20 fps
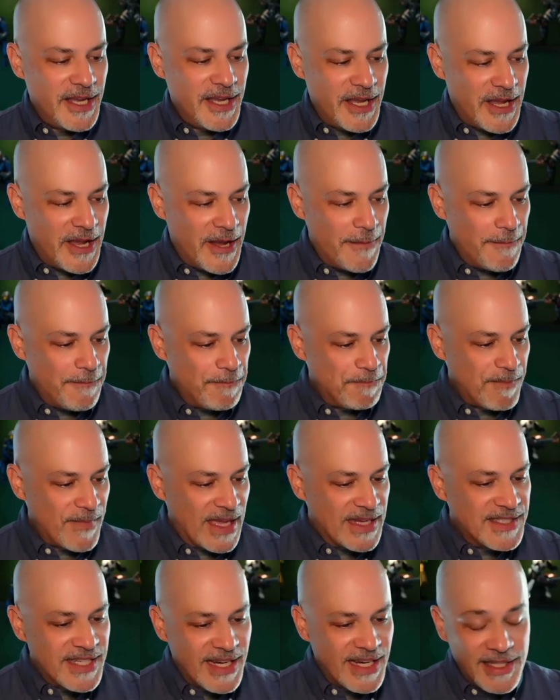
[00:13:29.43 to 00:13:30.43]

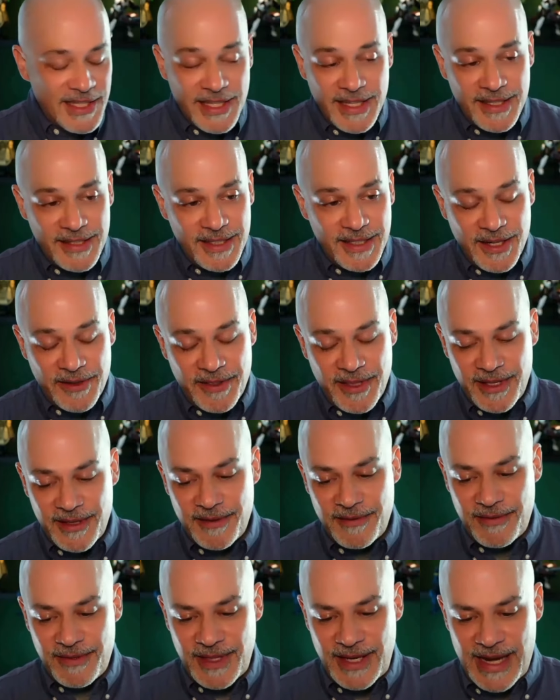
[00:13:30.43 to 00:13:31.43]
And secondly,
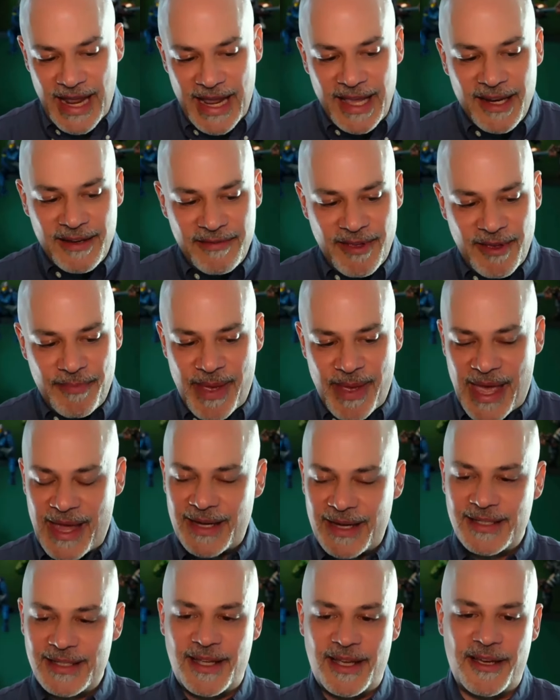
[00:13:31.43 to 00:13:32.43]
the negative
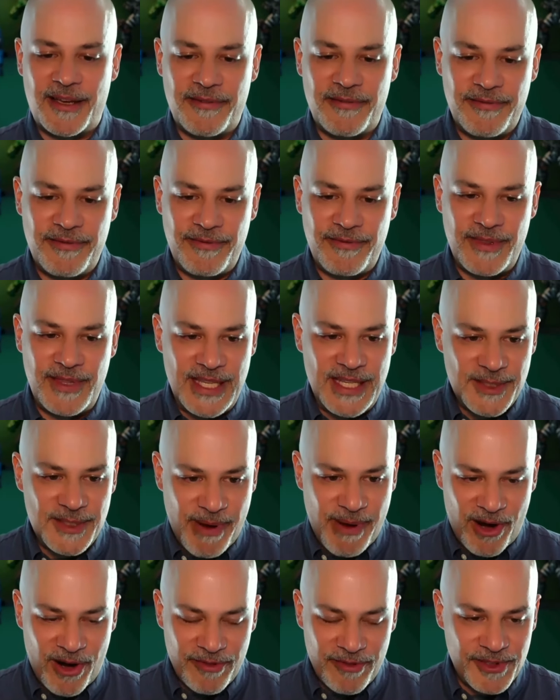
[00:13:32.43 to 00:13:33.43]
impact of these
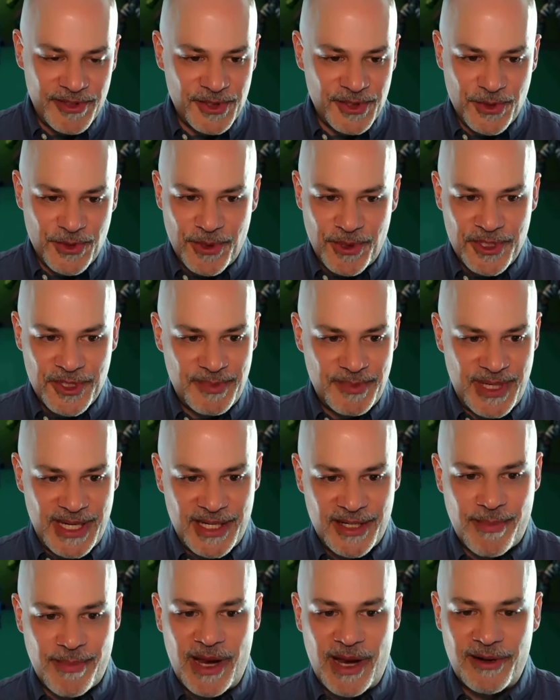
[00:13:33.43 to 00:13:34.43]
powerful tools
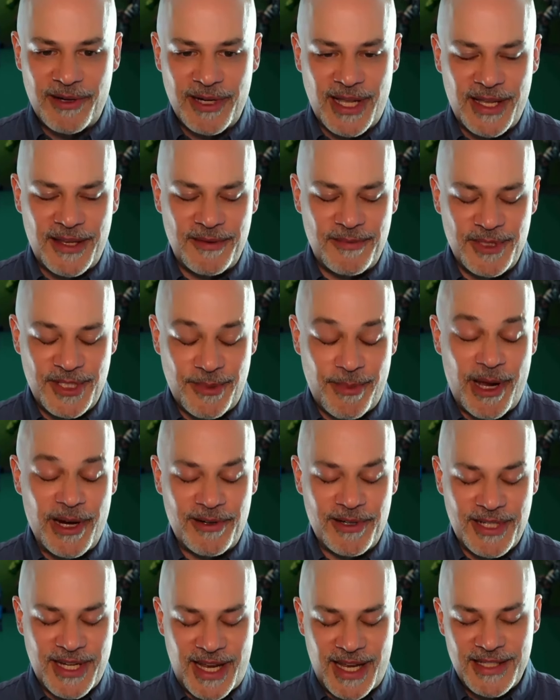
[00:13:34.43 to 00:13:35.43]
being
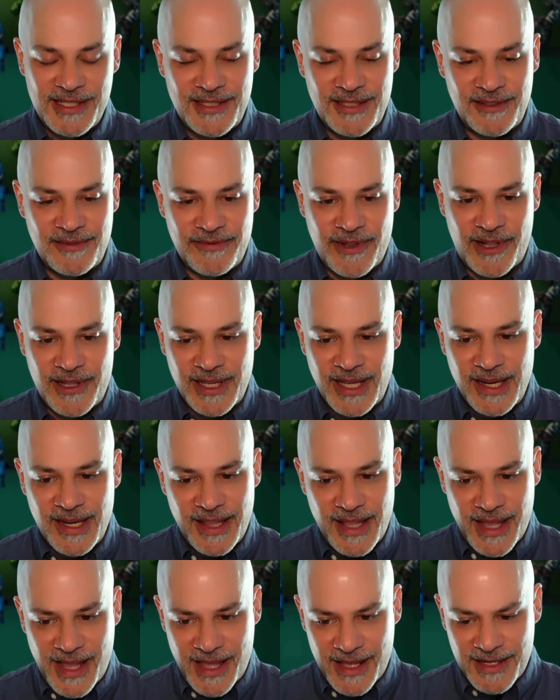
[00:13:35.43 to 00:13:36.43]
democratized and falling into
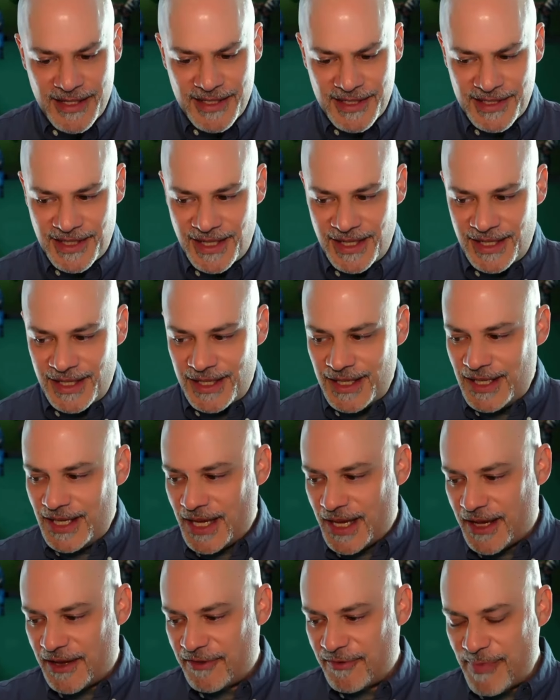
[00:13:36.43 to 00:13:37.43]
the hands
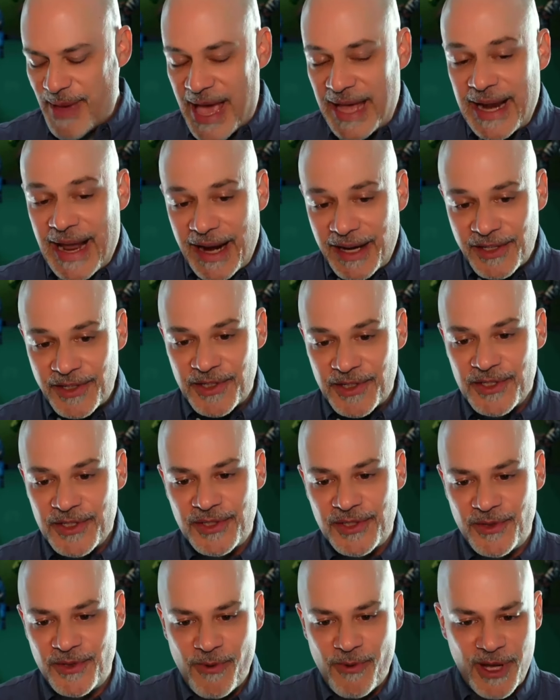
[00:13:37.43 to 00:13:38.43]
of bad
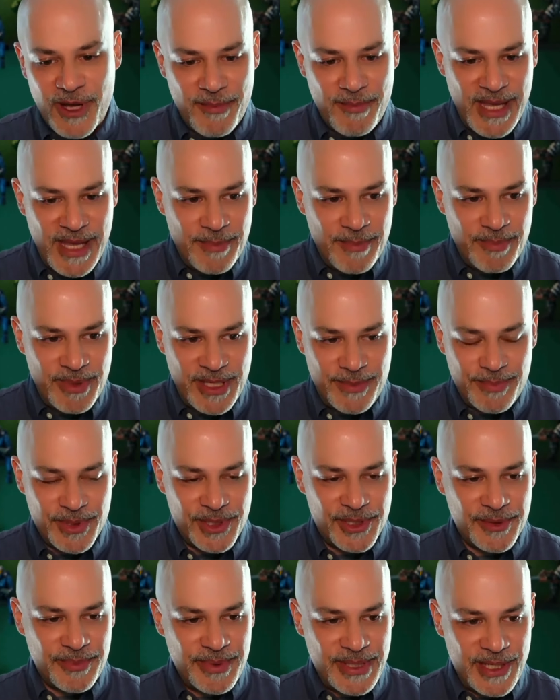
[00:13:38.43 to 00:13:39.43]
actors who want to make
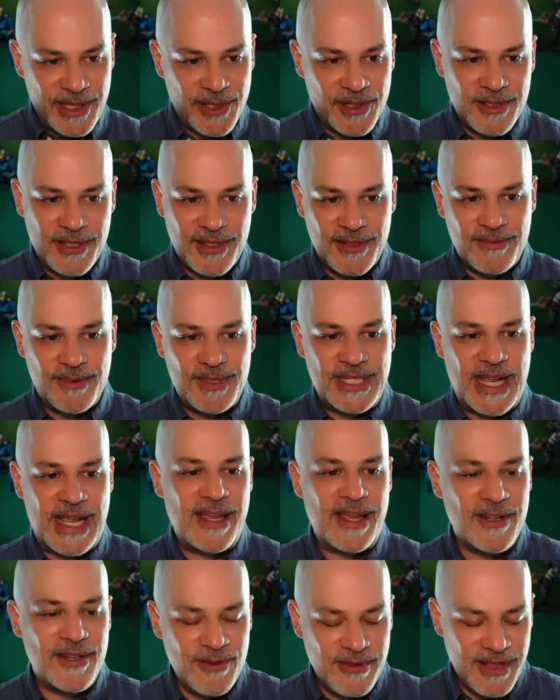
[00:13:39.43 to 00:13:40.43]
people appear to say
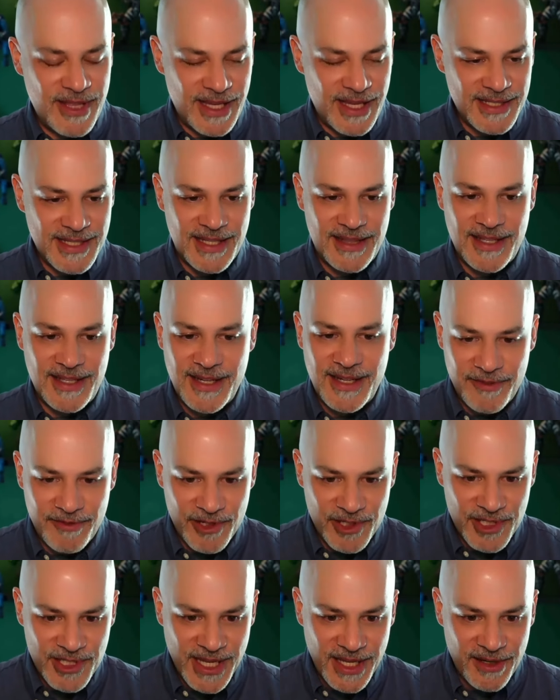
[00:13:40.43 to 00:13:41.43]
and do things that they
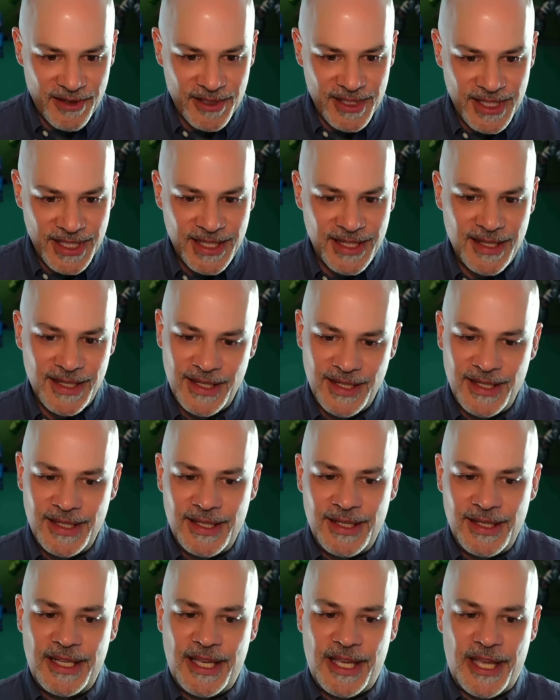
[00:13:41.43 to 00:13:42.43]
never said or did,
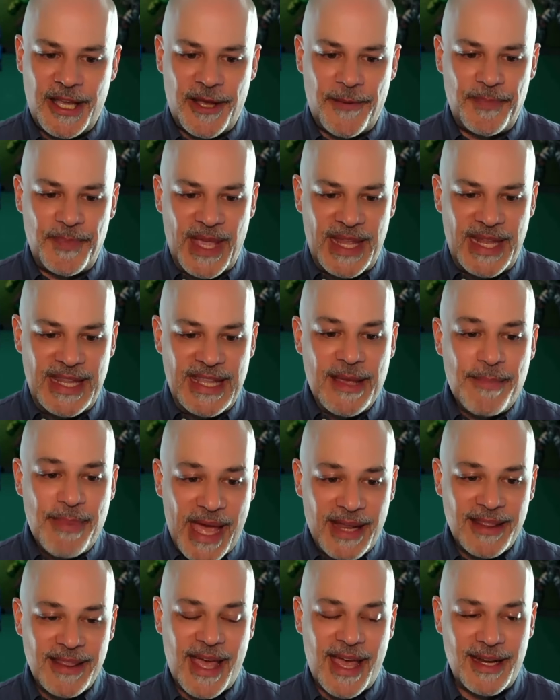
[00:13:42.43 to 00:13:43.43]
and the
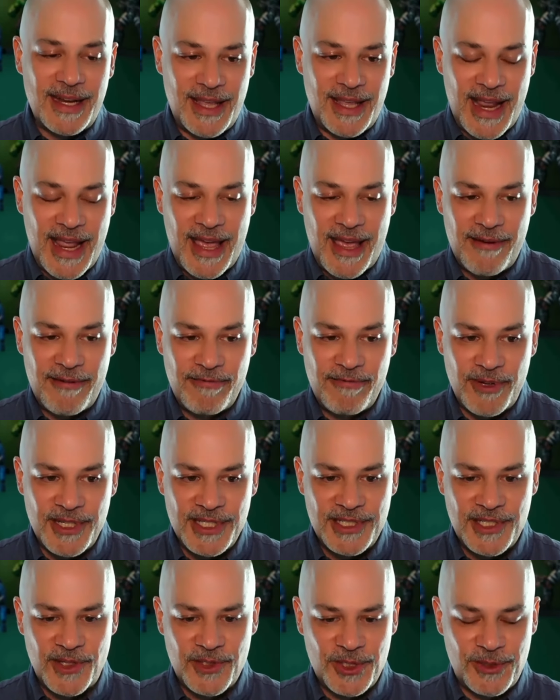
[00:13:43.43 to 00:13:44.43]
impact that can have when
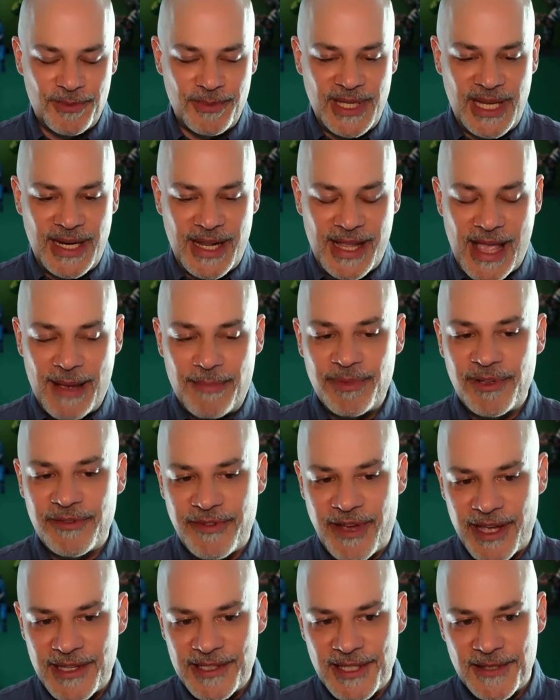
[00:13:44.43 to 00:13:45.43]
social media
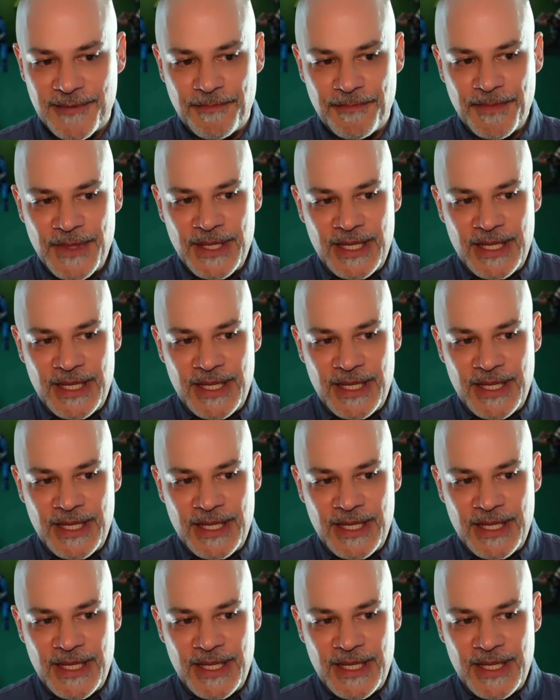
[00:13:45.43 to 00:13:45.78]
amplifies it.